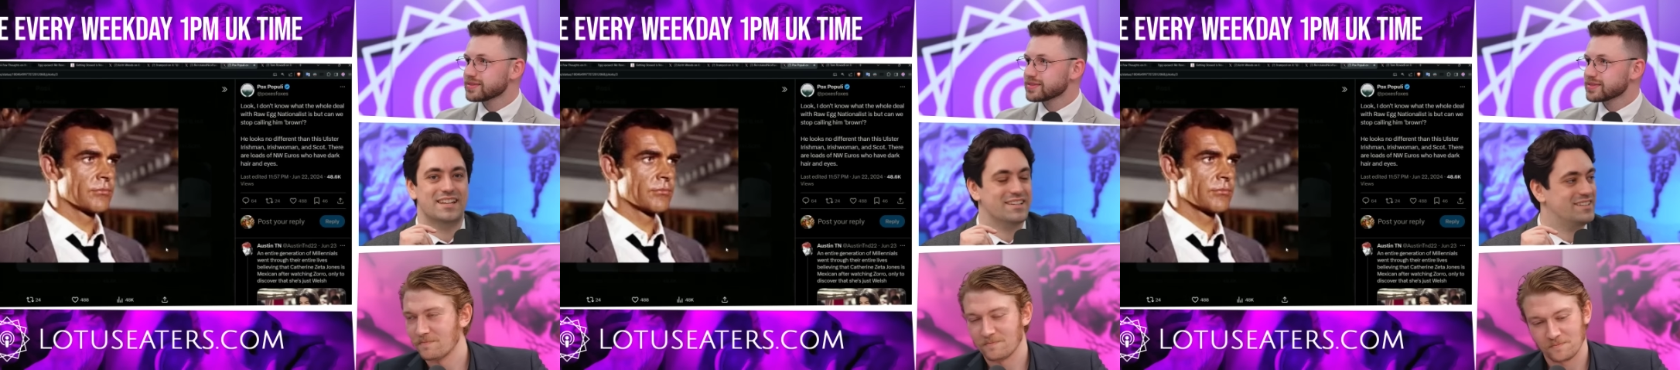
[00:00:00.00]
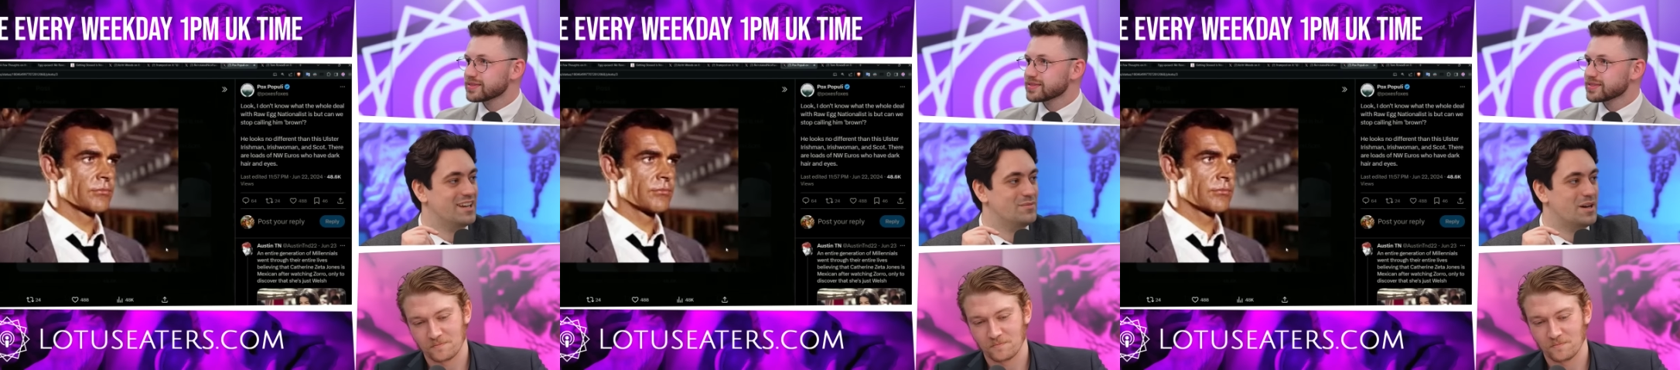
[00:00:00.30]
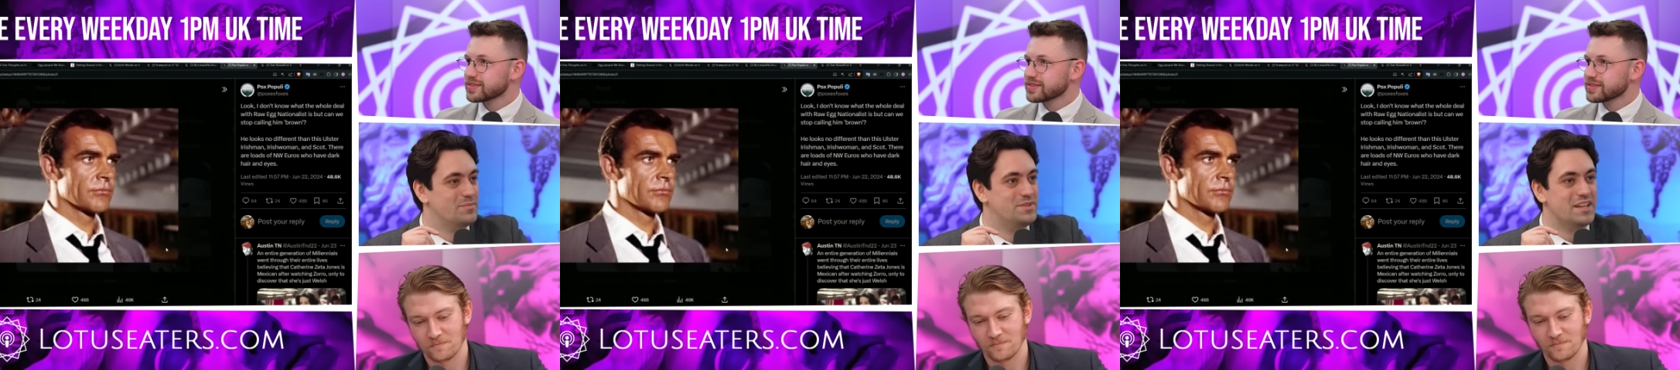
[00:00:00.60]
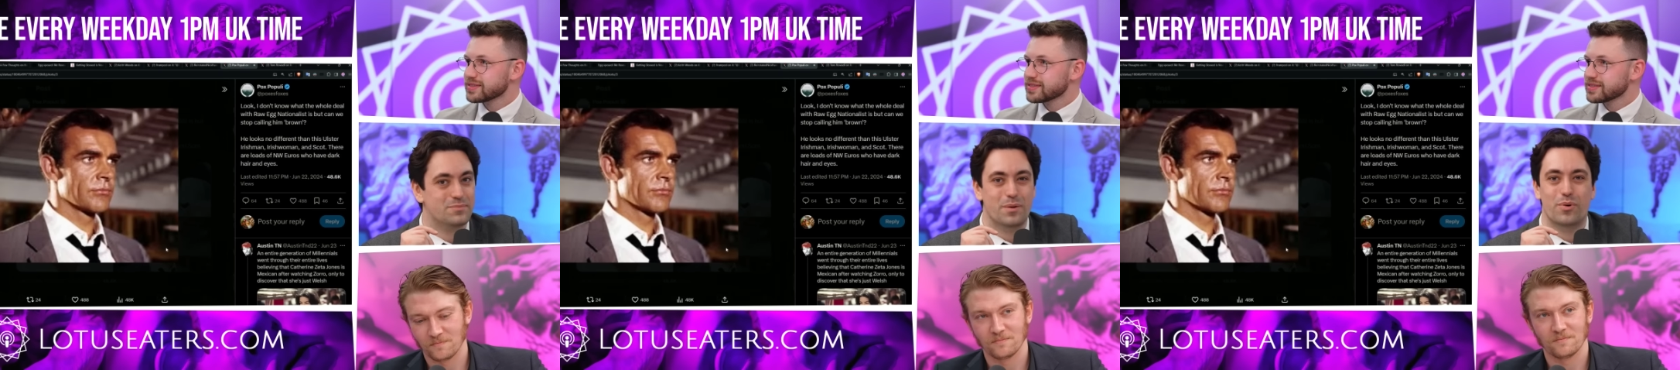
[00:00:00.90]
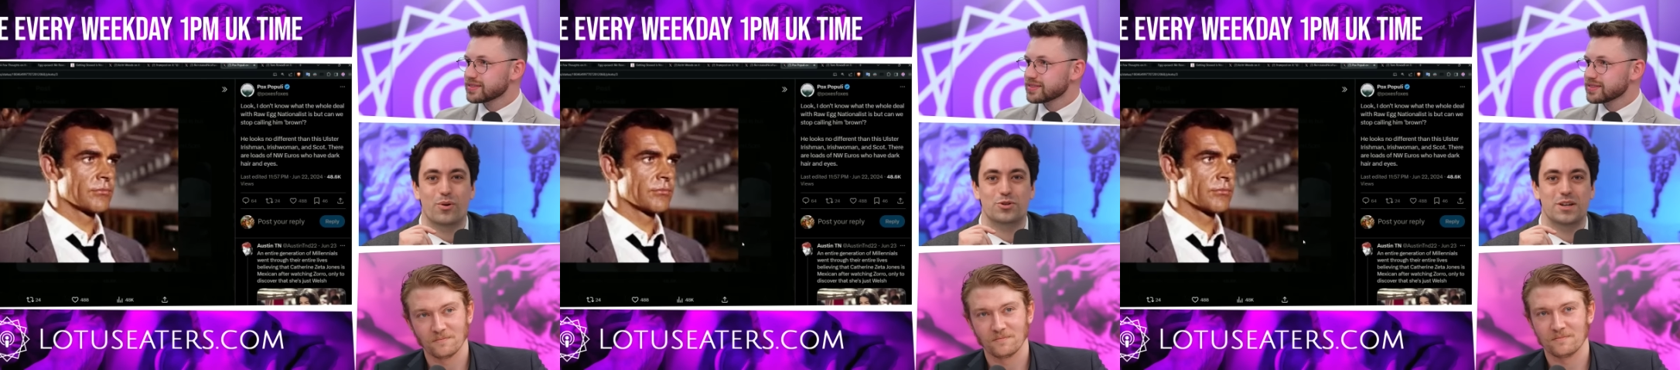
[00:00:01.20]
Speaker 1: tested. I'm, I'm
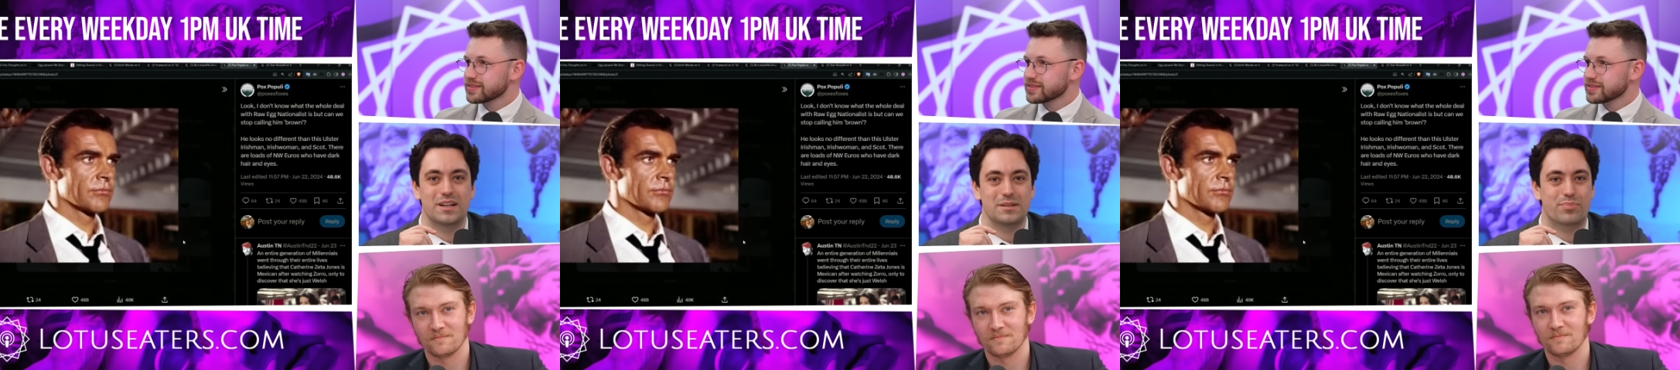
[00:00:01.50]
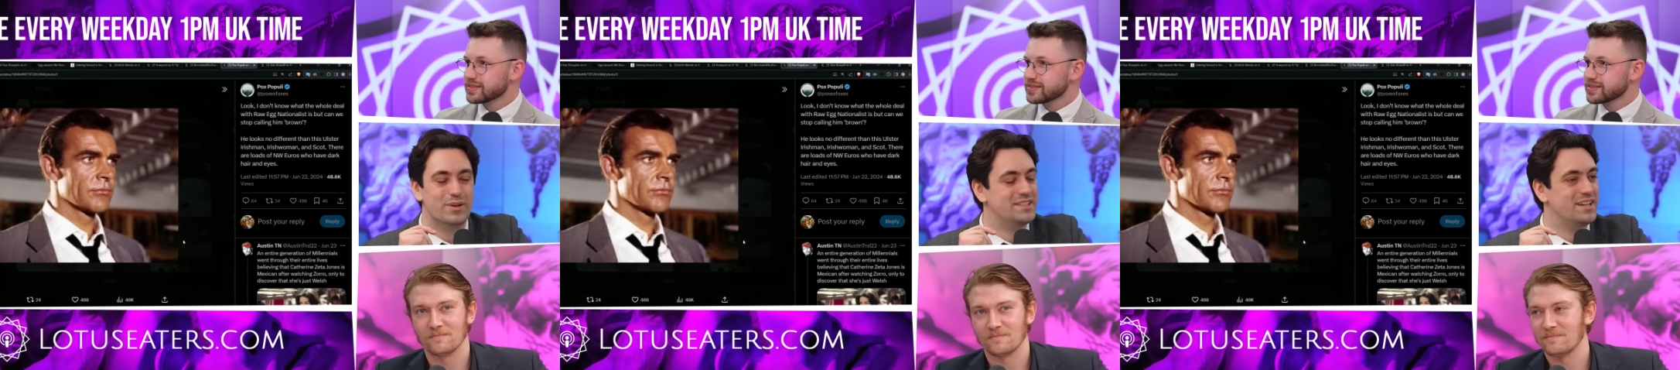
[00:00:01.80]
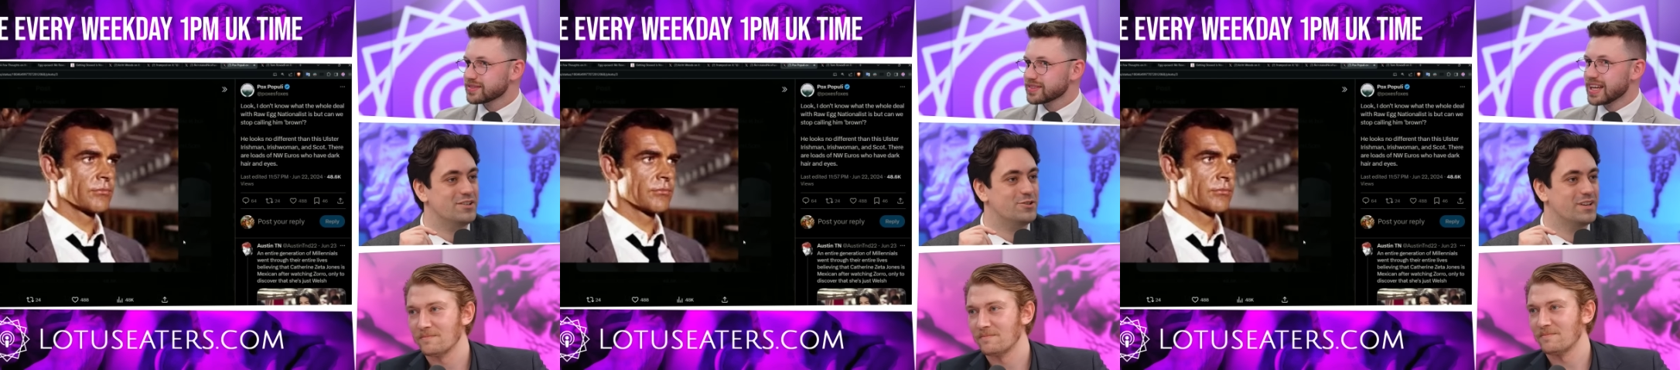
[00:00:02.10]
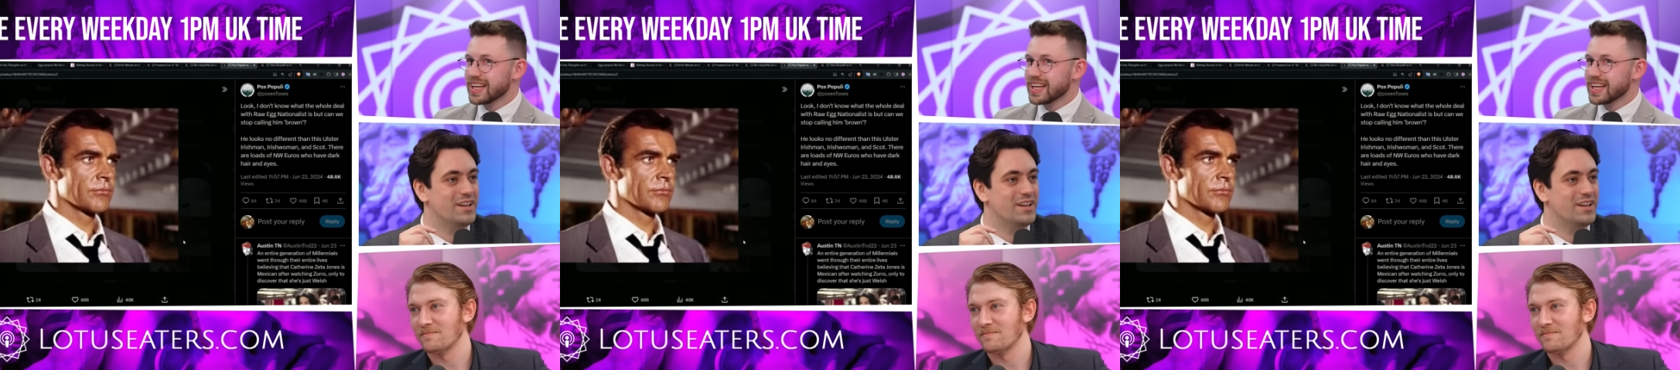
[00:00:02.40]
disproportionately British.